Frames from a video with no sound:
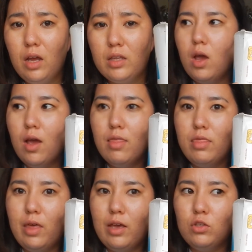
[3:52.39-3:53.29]
Like,
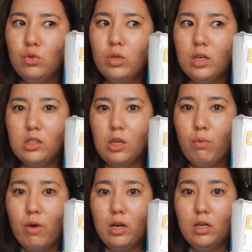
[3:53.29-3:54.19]
they do get
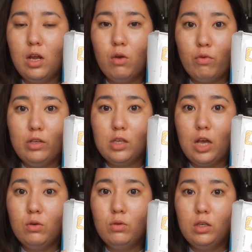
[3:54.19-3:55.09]
separated and
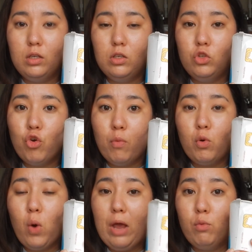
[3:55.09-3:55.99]
recycled in Europe
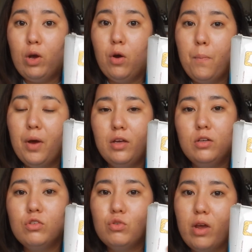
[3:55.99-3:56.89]
quite well. But in
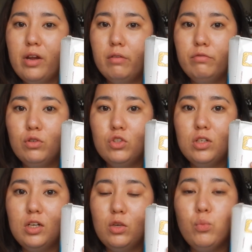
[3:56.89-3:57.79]
Australia,
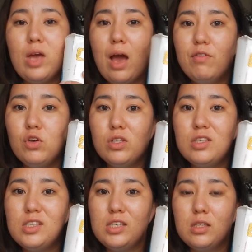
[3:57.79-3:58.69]
unfortunately, we haven't got the
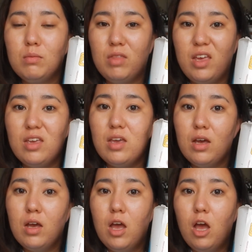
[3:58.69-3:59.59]
system there
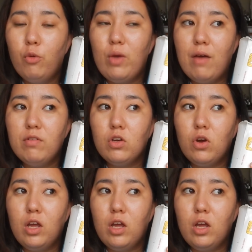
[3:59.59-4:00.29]
yet. We haven't got